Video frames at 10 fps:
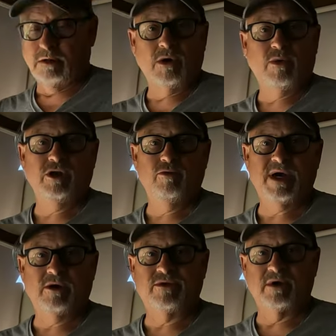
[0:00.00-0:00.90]
Now when you
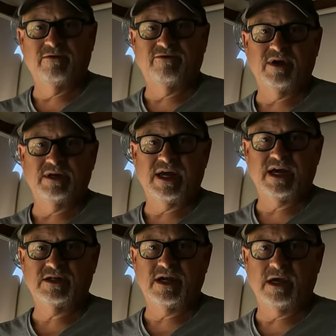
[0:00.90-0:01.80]
mount the front
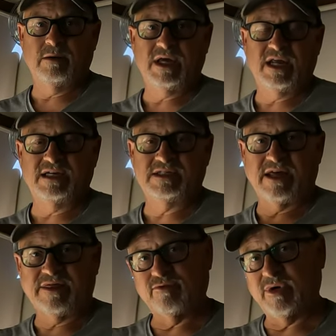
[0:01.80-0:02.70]
dash cam, it has
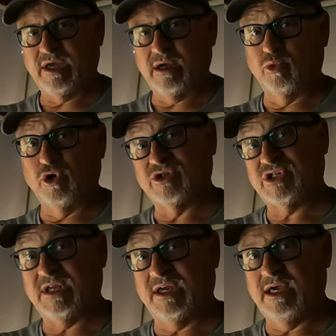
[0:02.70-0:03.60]
that 3M real
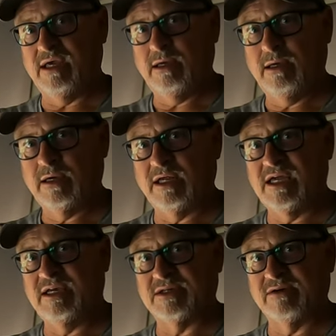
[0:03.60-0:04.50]
sticky
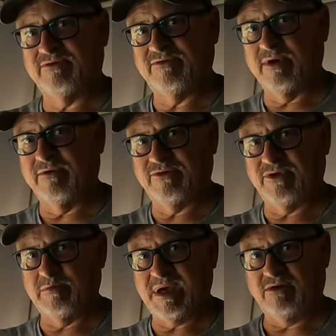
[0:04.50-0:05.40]
adhesive for
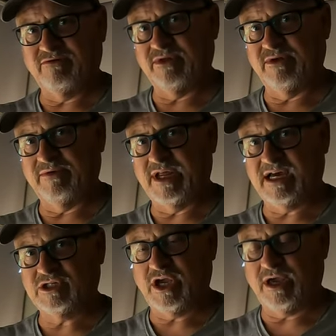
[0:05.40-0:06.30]
the mount for the
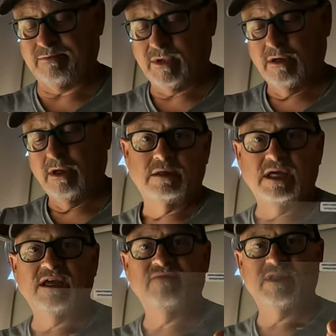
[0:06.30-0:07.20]
dash cam. They
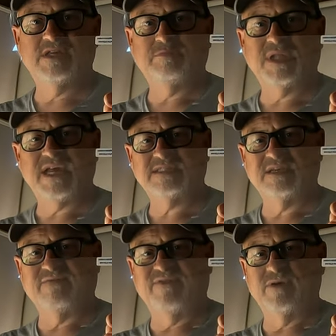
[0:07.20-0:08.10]
give you these
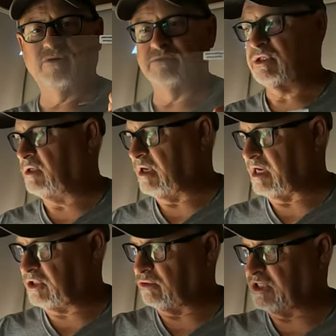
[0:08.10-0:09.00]
plastic films to
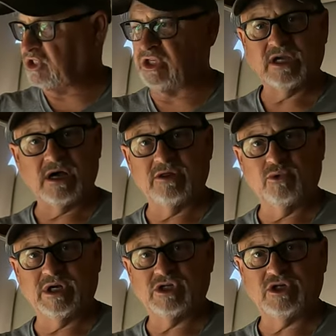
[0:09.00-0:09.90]
actually stick on the
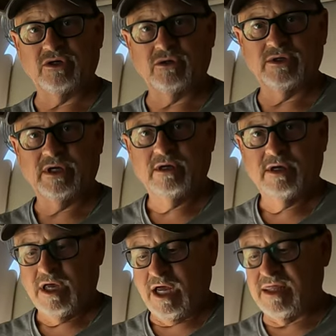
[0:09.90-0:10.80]
windshield
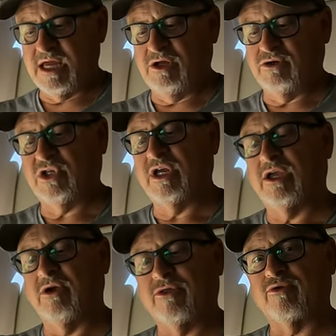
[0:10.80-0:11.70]
and then you stick
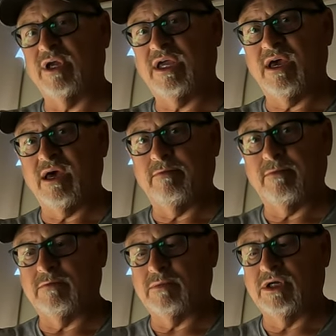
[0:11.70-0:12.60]
your
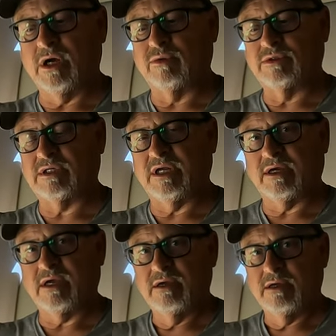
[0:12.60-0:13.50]
3M double stick